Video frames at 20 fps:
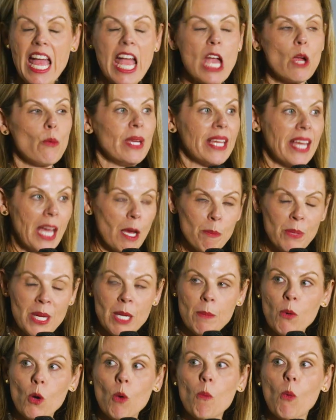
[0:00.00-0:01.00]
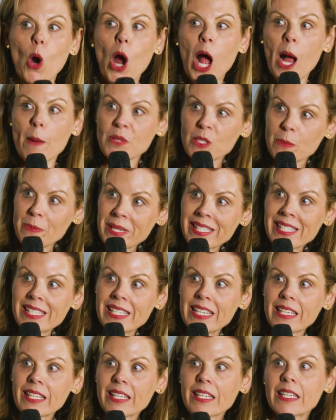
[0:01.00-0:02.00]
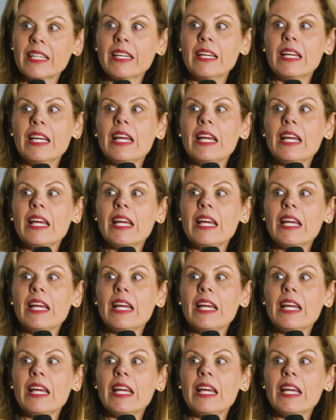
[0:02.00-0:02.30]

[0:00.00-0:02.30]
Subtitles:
and we get people more optimistic